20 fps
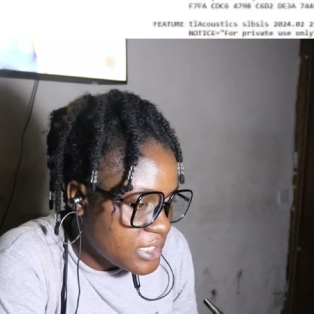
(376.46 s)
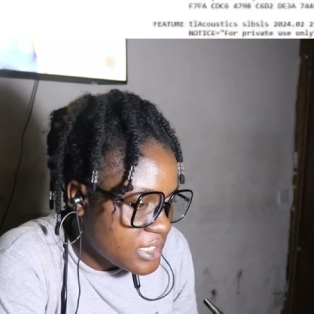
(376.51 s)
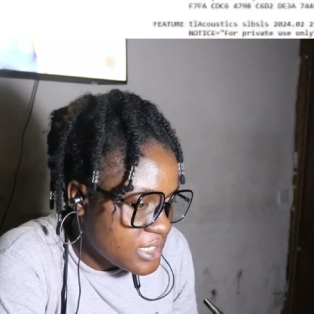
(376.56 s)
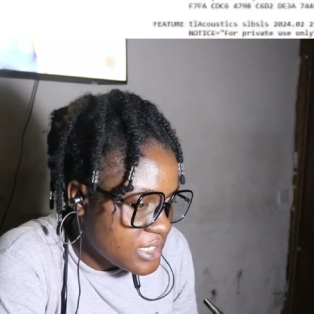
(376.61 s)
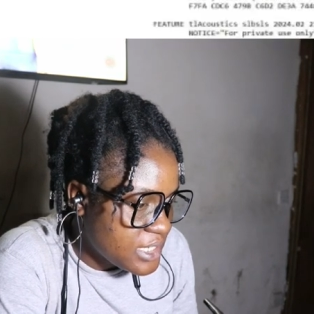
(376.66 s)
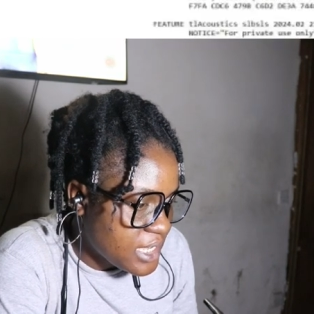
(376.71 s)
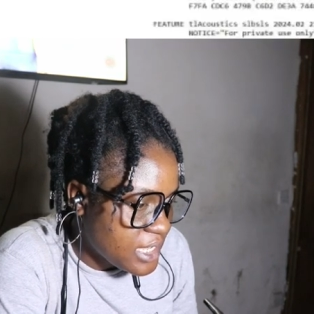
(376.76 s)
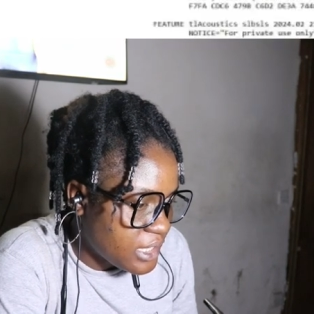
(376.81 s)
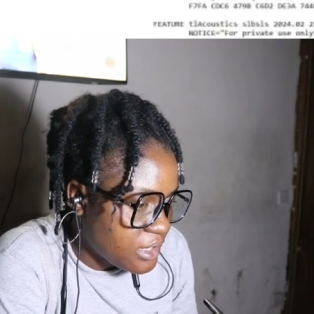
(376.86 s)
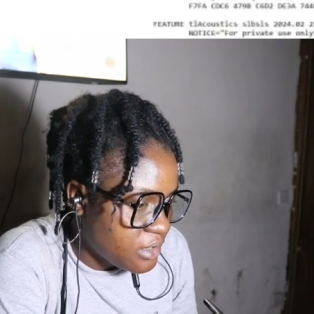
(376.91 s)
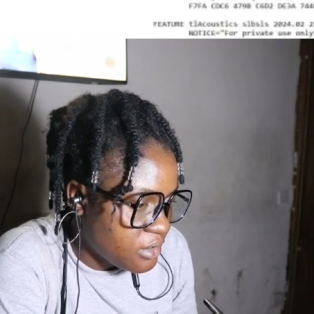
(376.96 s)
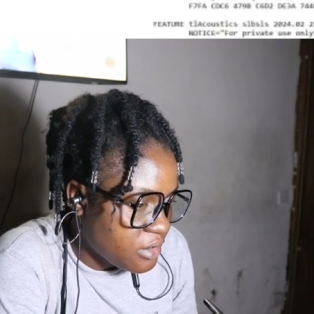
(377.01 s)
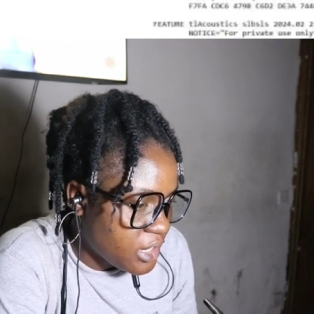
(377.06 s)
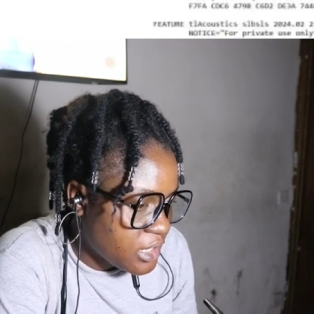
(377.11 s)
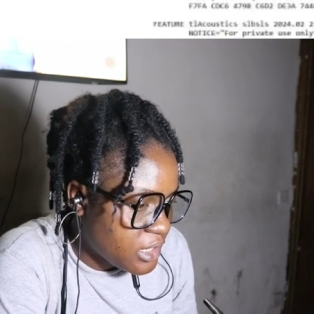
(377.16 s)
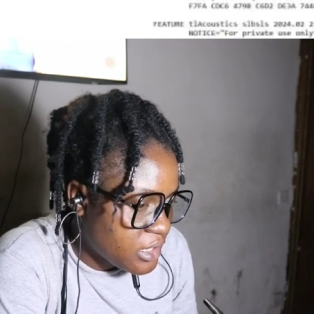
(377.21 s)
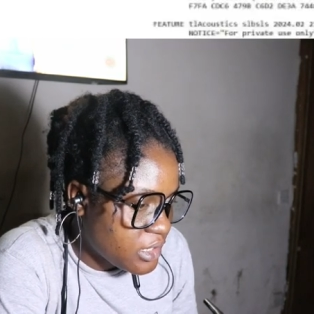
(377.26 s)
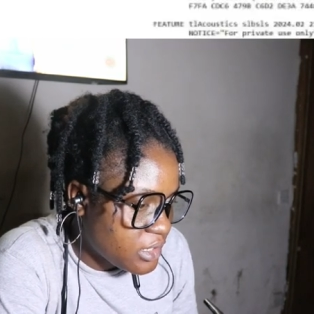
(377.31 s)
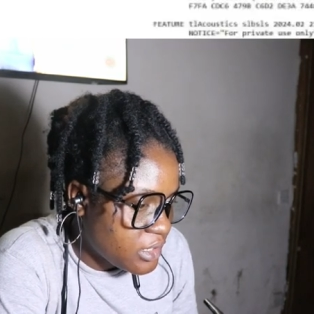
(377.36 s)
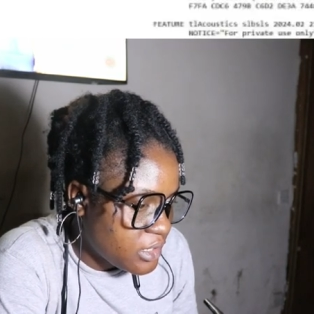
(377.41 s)
it inside the
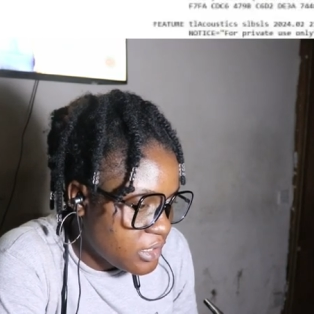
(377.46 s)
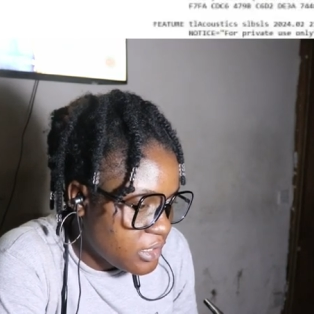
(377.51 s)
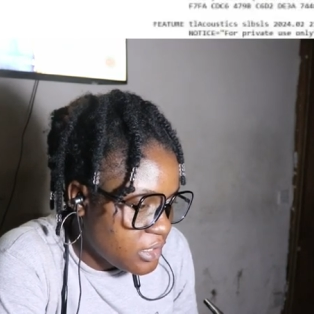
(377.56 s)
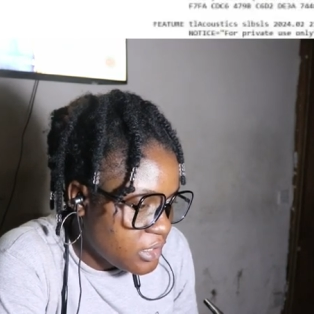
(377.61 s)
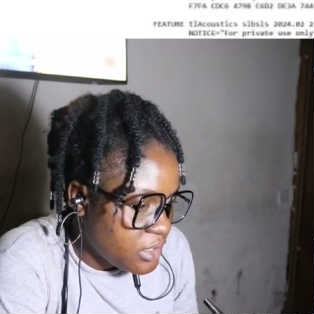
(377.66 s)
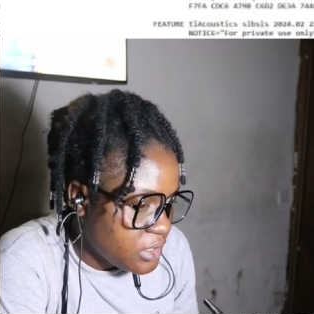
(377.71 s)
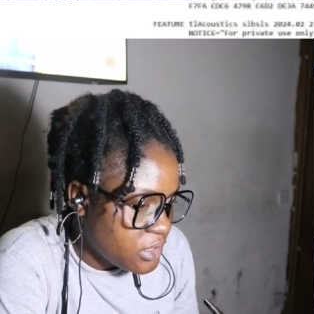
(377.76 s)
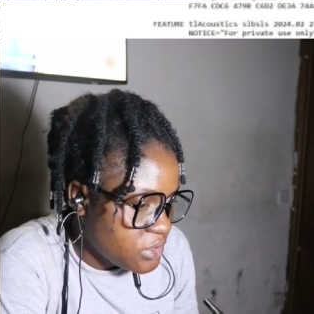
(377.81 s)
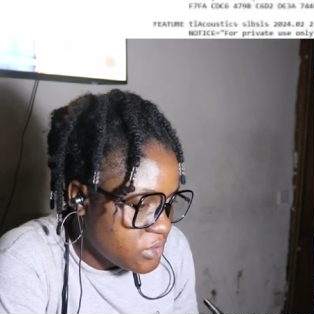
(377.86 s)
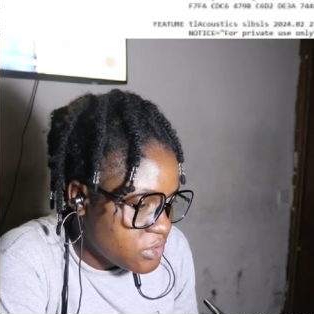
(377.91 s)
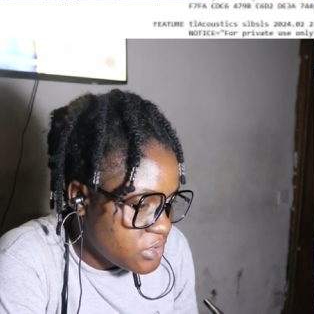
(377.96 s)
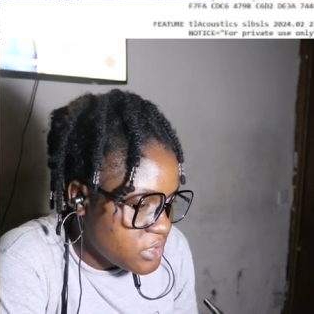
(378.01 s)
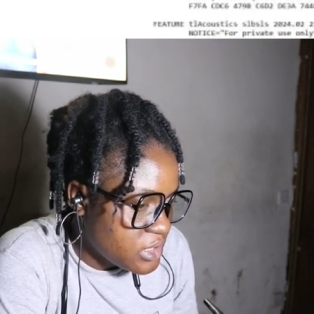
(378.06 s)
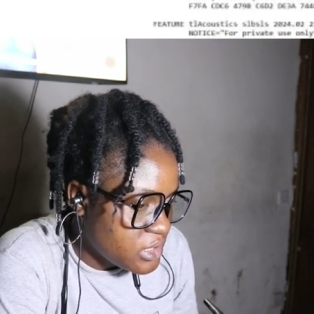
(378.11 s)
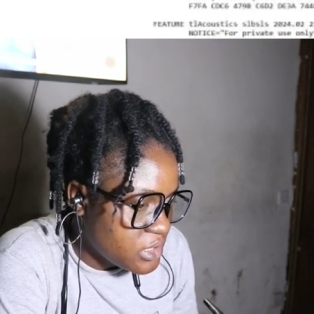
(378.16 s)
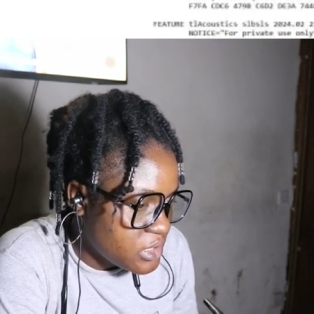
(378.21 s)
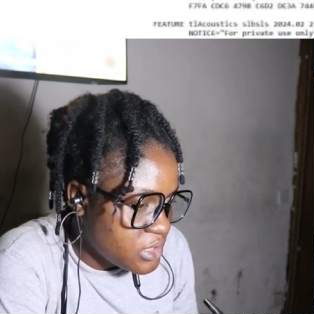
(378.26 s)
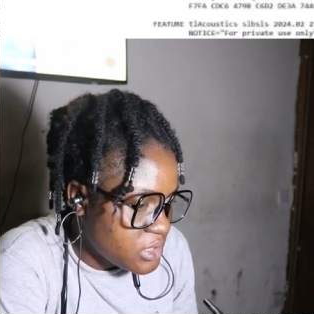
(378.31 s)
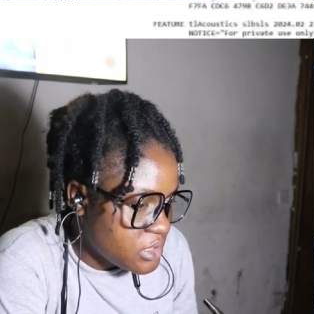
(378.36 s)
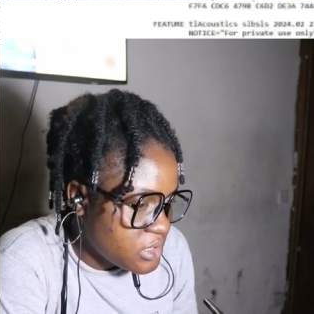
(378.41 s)
crack. You
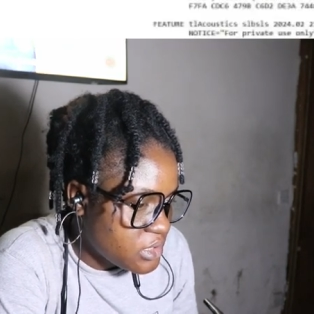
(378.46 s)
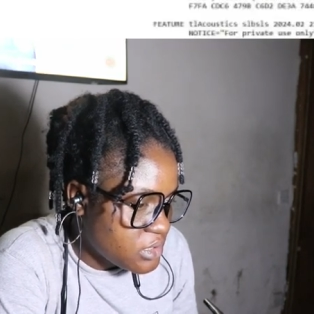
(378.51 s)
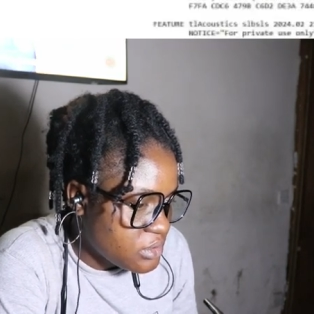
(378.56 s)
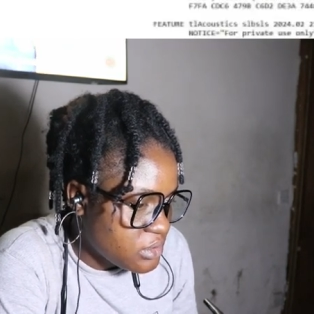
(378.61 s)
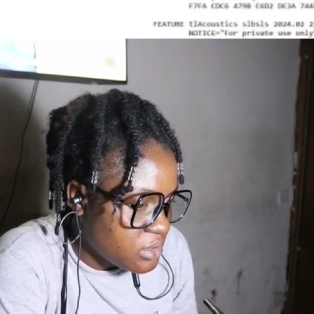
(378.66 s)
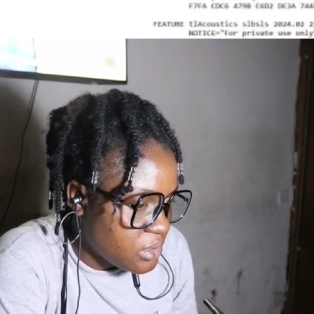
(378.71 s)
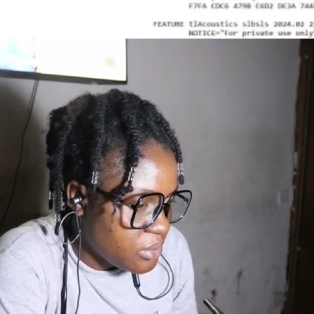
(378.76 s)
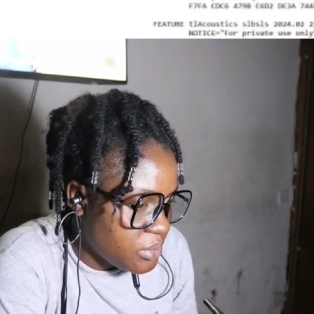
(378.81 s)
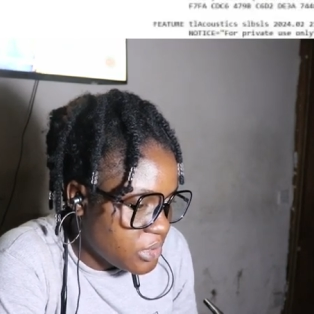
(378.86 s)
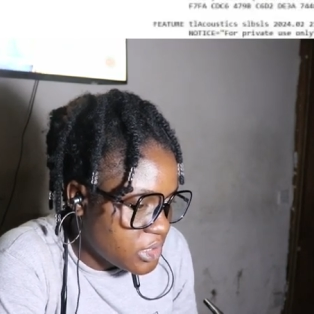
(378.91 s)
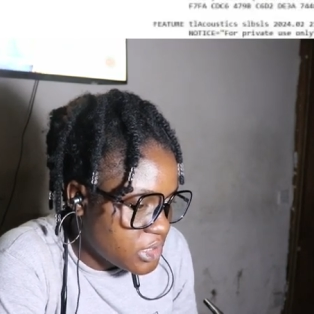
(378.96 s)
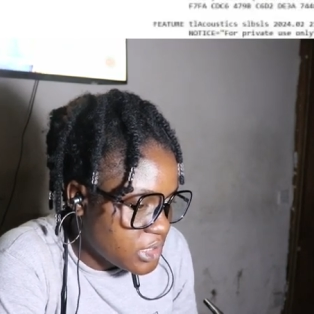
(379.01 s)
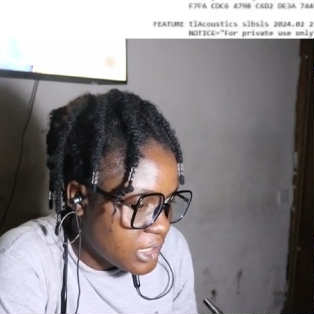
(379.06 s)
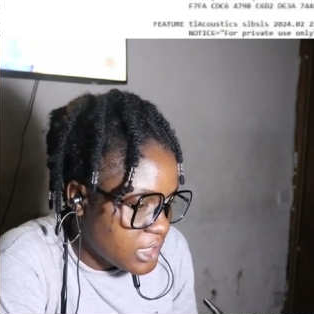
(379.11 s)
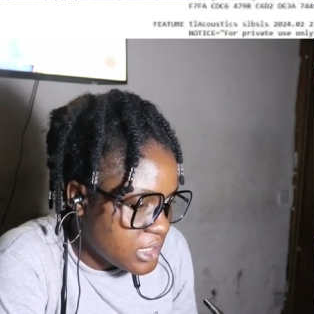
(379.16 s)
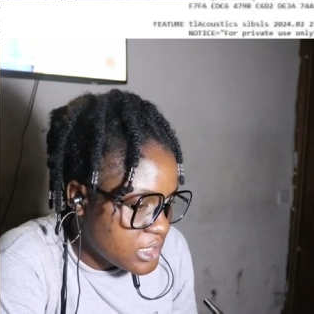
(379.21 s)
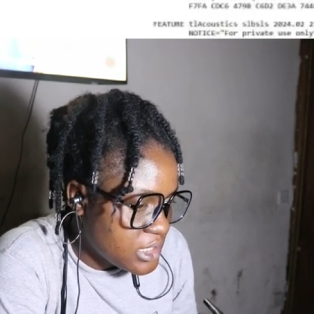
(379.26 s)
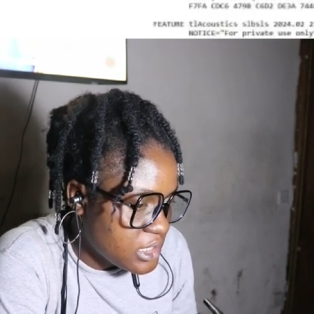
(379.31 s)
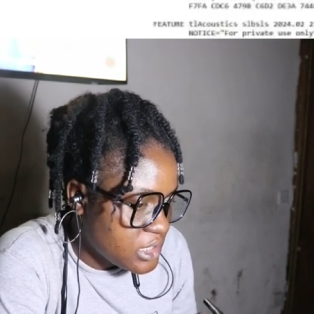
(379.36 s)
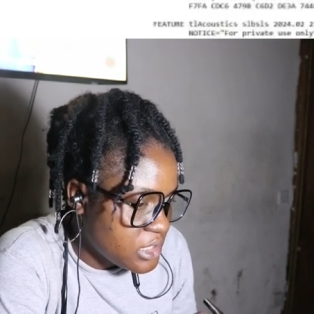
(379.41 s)
see it's Slumberger
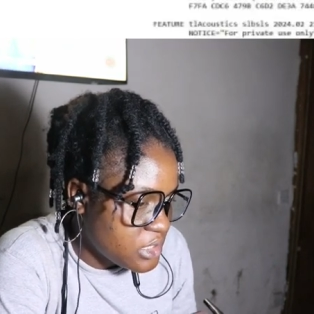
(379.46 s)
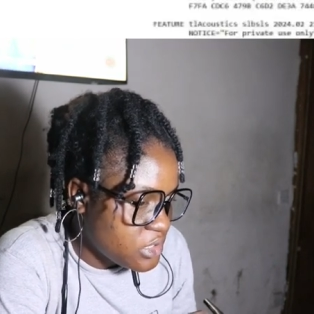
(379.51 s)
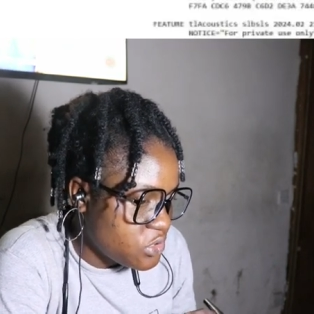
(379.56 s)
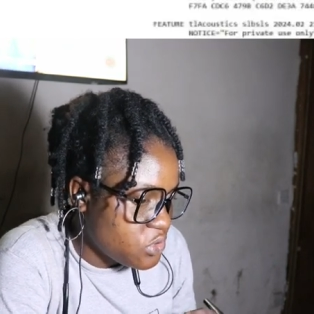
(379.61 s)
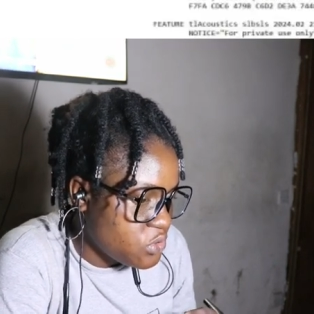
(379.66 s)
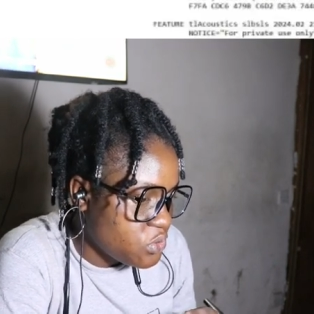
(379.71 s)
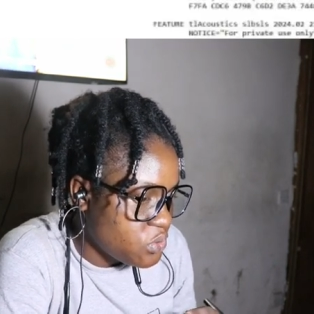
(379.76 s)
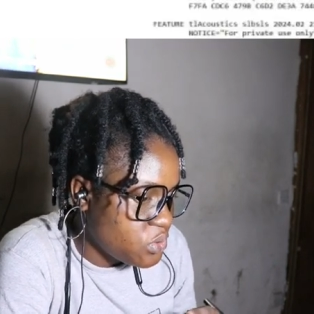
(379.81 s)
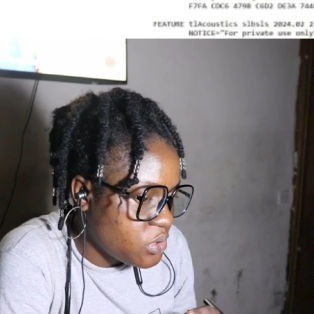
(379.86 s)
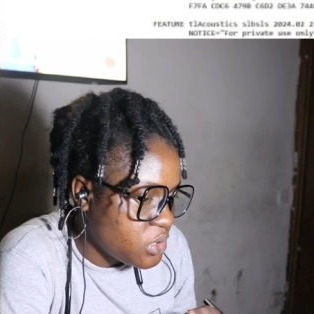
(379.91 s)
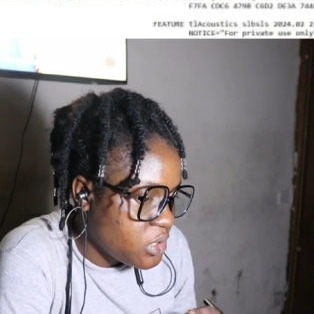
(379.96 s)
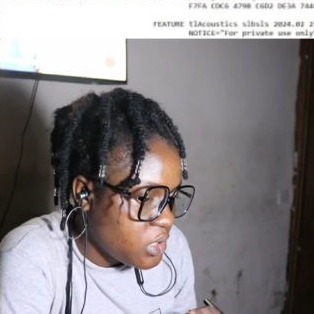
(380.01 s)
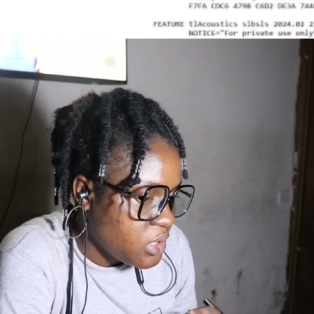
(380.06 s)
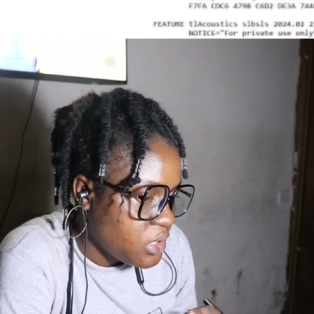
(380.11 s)
license 2.